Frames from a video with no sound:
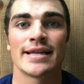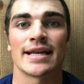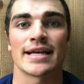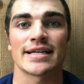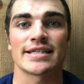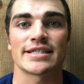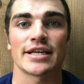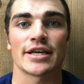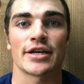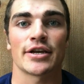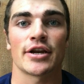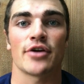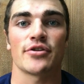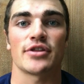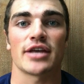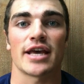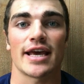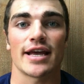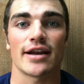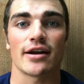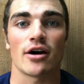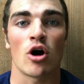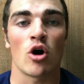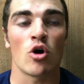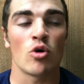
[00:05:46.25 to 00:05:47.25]
Next thing you know, they
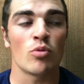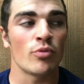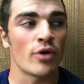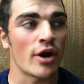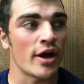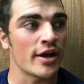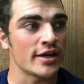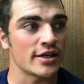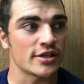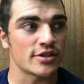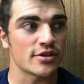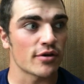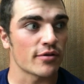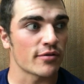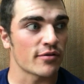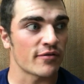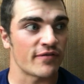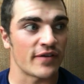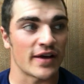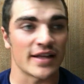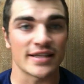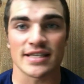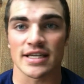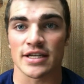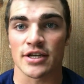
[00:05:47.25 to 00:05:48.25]
hit a home run, it's over the
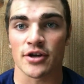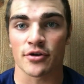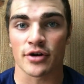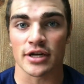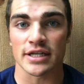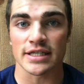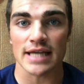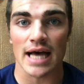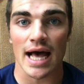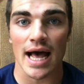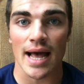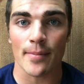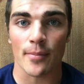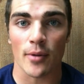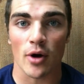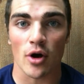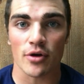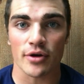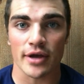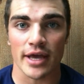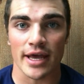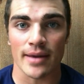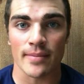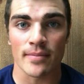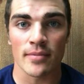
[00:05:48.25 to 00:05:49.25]
fence and you're in a tie
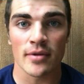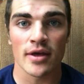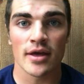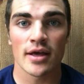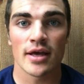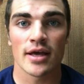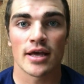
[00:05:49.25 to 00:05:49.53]
ball game.